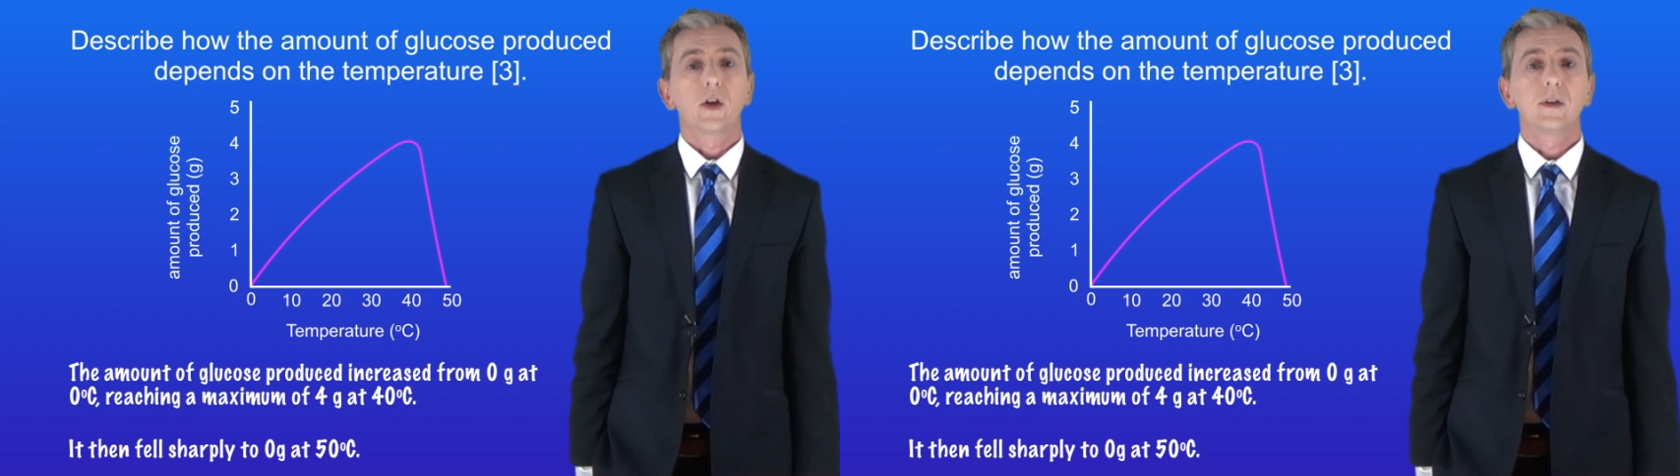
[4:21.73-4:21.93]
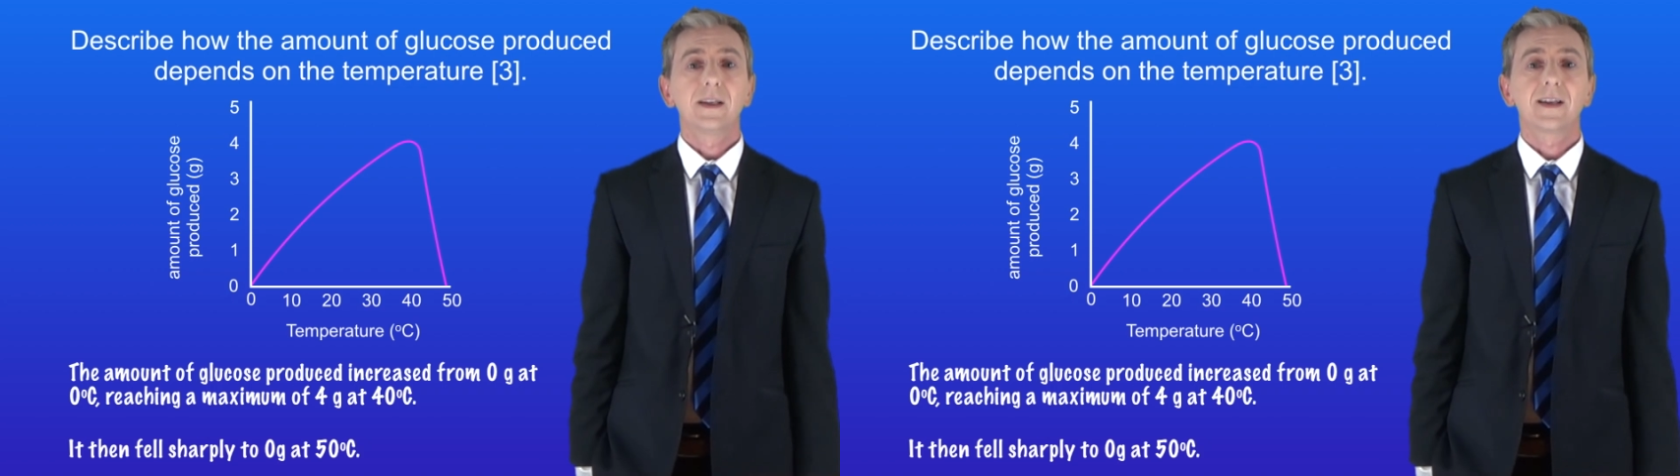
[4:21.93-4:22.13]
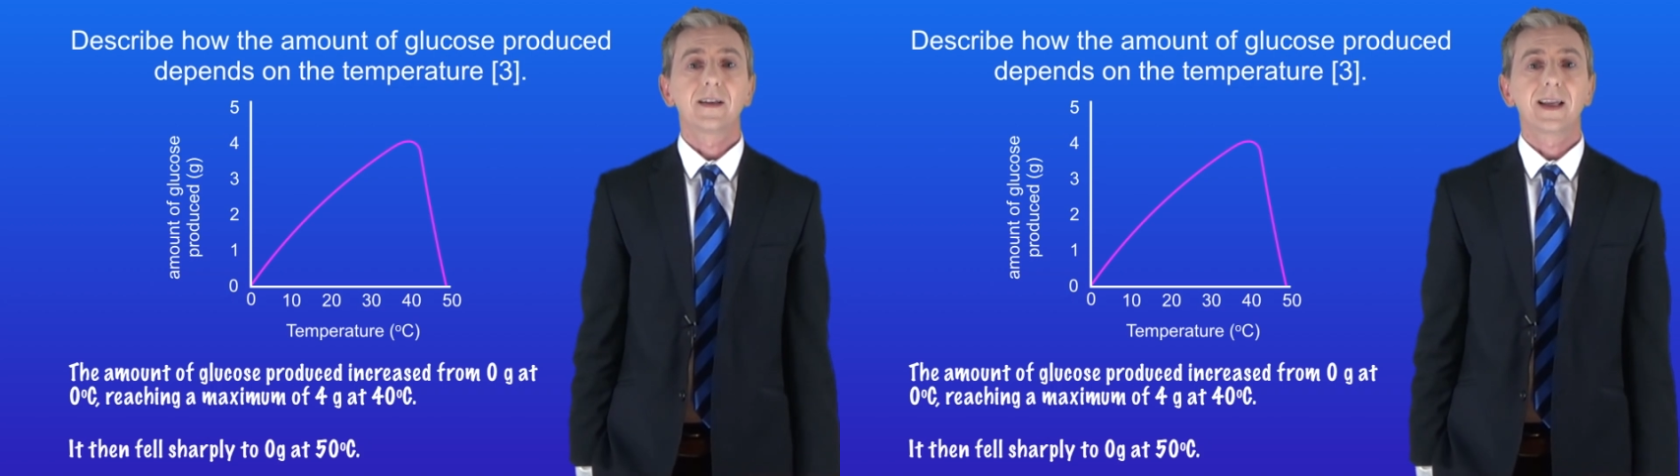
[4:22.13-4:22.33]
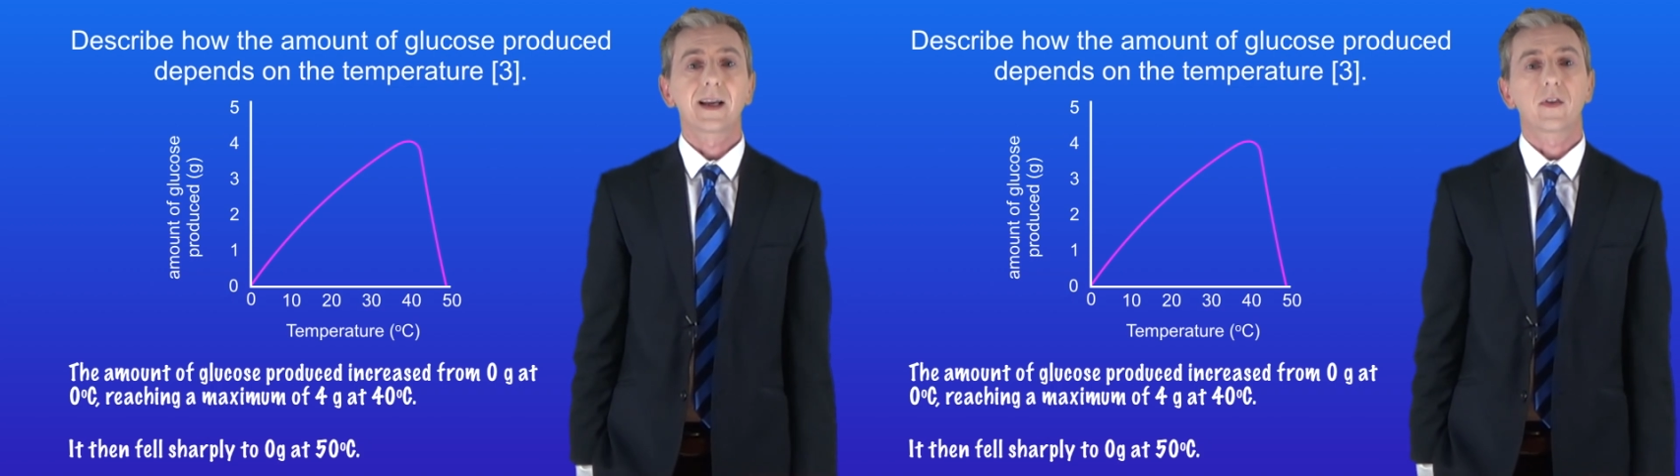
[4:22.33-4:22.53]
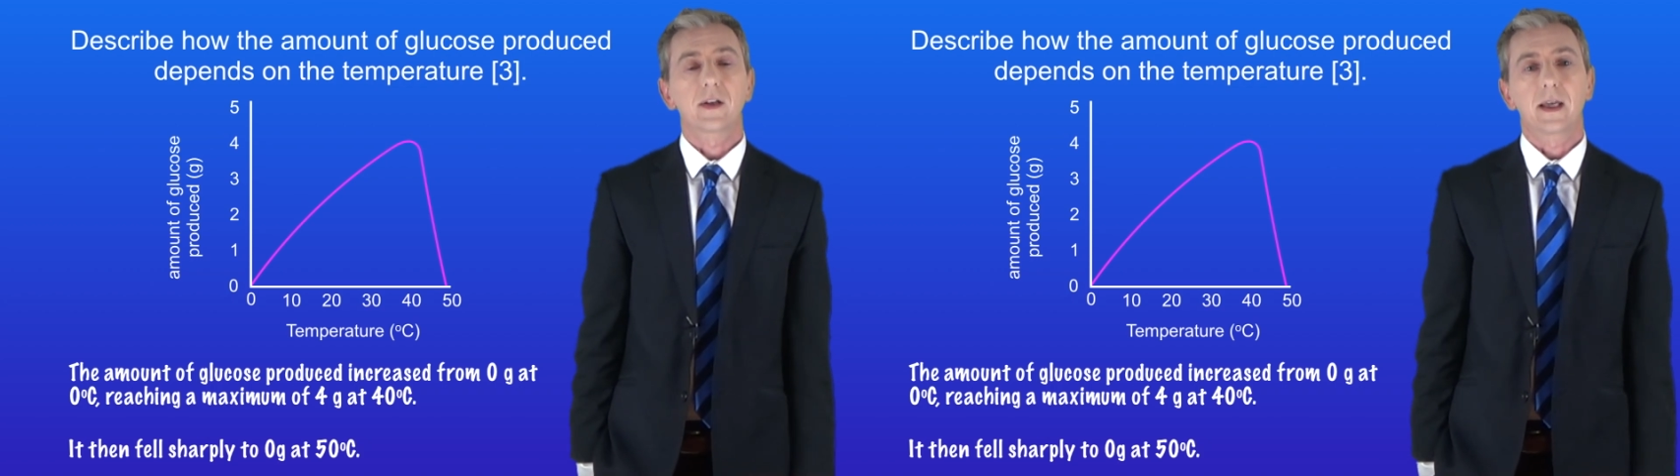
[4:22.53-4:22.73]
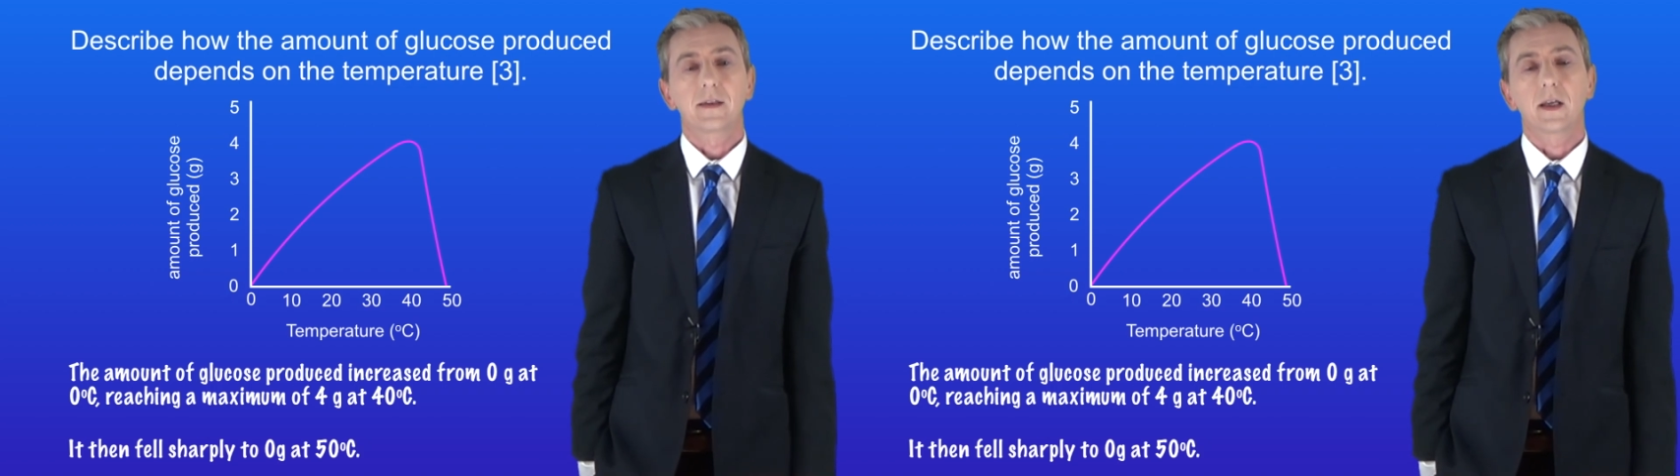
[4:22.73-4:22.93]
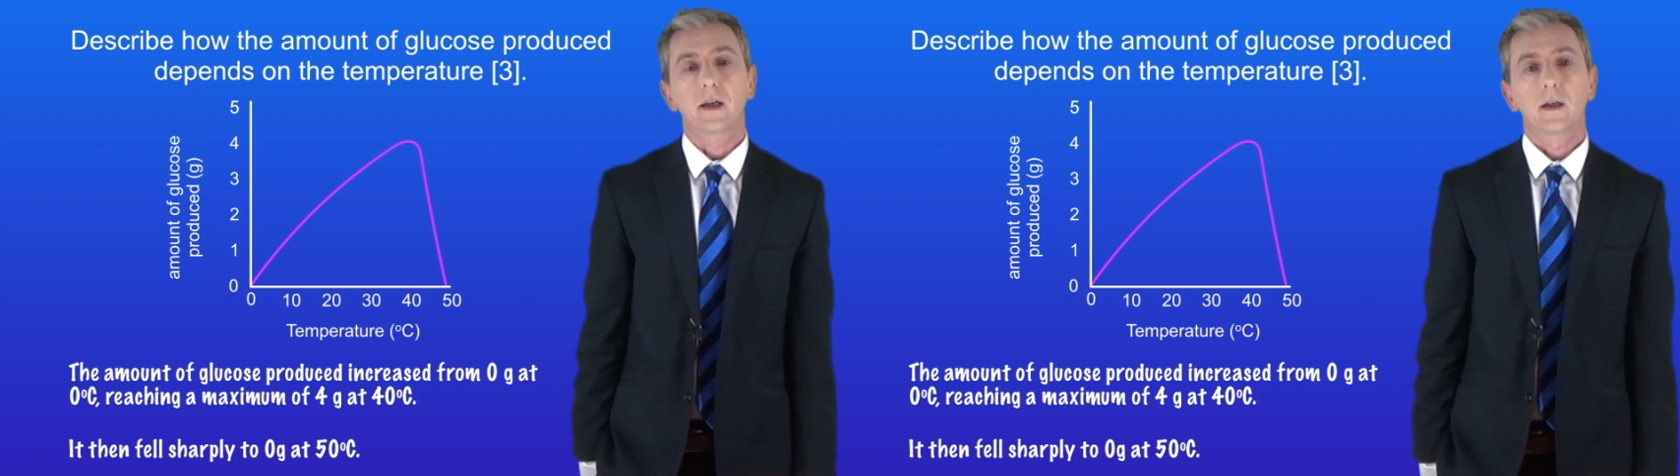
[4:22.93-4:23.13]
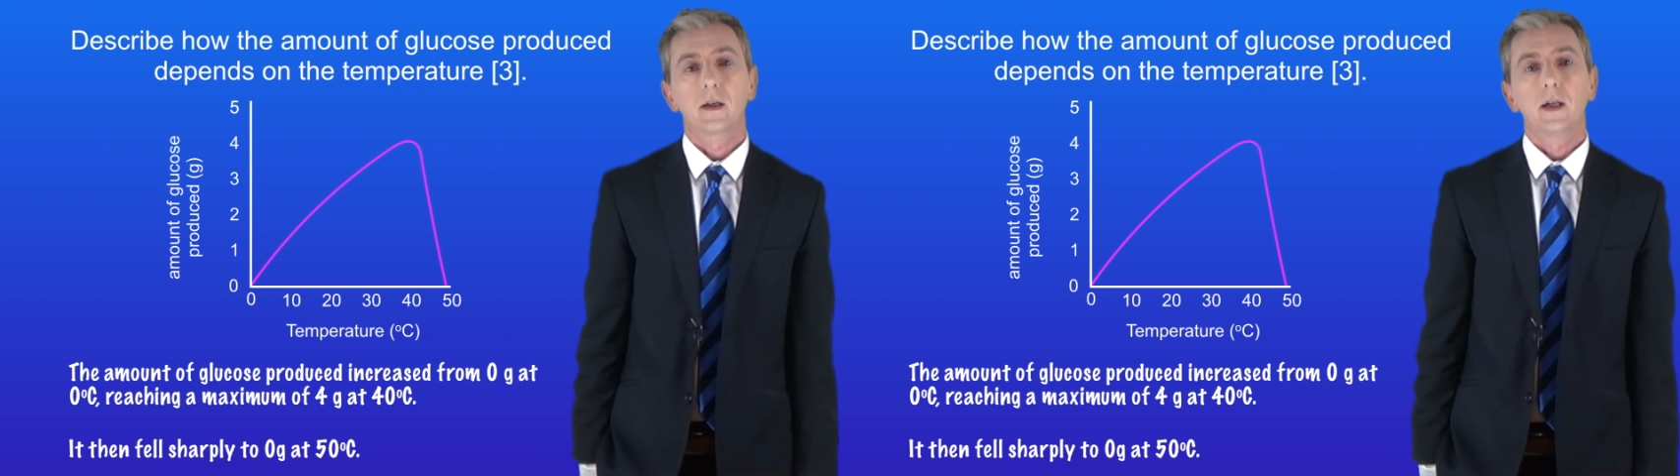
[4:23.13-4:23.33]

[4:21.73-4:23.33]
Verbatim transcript: you need to link the data.